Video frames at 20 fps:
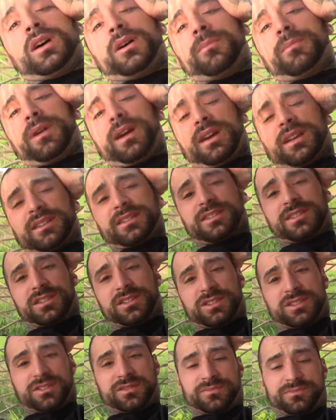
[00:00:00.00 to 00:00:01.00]
make a
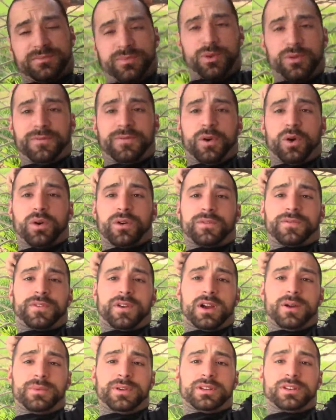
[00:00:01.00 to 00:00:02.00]
decision, move forward
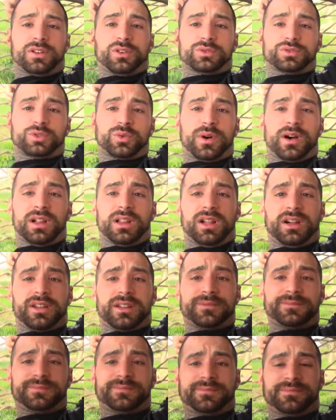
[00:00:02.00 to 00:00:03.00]
from it, and don't dwell on it.